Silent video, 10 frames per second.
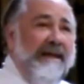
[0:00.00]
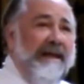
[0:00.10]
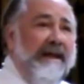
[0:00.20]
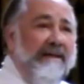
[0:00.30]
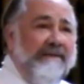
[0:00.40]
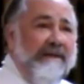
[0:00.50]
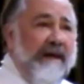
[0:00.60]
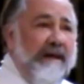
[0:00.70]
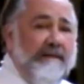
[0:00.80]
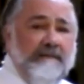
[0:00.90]
And after
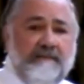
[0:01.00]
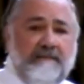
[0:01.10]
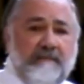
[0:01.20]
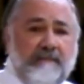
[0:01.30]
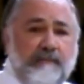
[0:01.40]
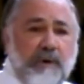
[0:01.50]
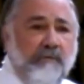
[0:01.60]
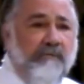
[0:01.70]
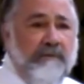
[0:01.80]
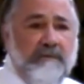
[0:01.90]
that,
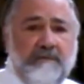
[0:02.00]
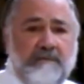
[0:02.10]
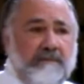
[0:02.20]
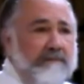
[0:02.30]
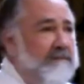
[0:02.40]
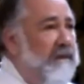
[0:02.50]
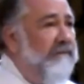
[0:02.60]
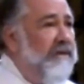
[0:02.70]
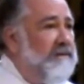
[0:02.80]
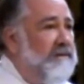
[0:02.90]
poof,
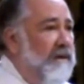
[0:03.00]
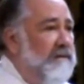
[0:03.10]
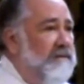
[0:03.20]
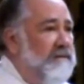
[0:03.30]
everything's gone.